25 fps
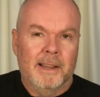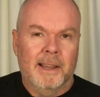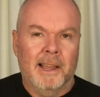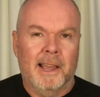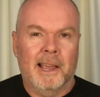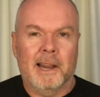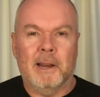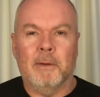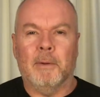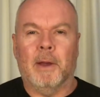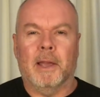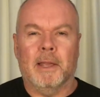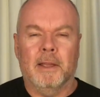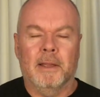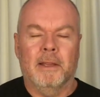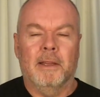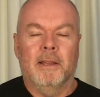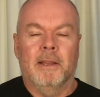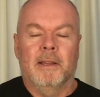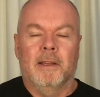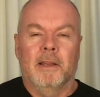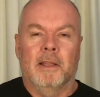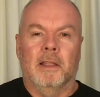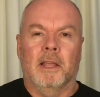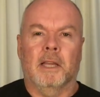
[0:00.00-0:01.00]
Anyway,
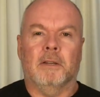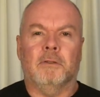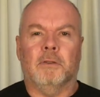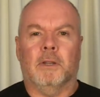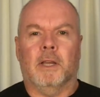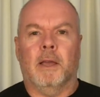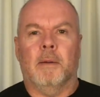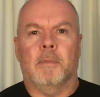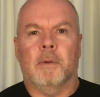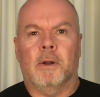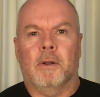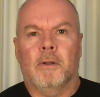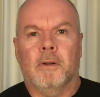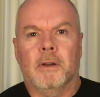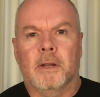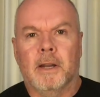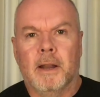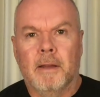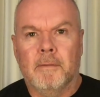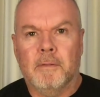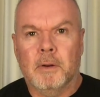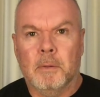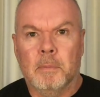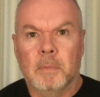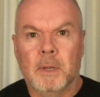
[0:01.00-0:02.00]
thanks for coming along and
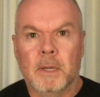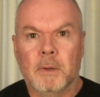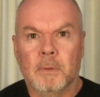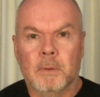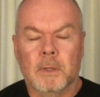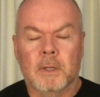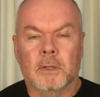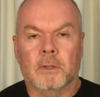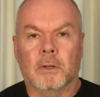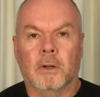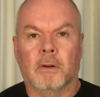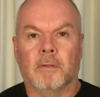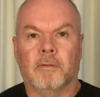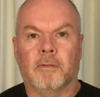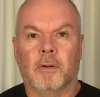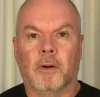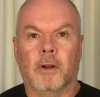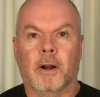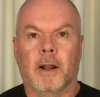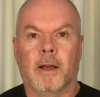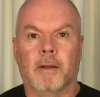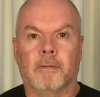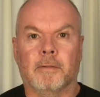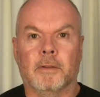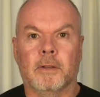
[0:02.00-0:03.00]
having a beer with us on a
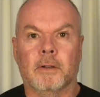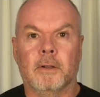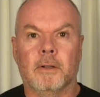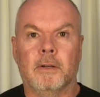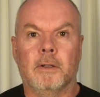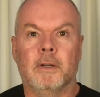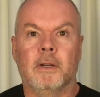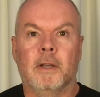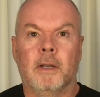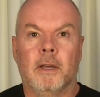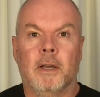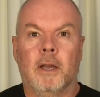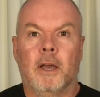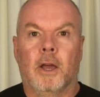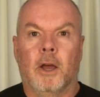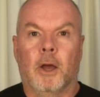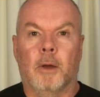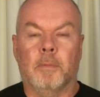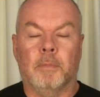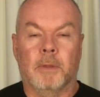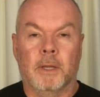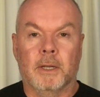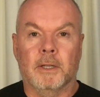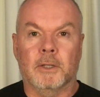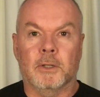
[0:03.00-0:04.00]
Friday afternoon.
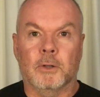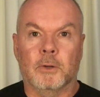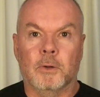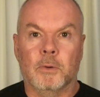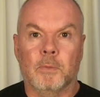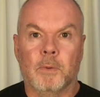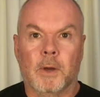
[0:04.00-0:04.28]
Hope things are good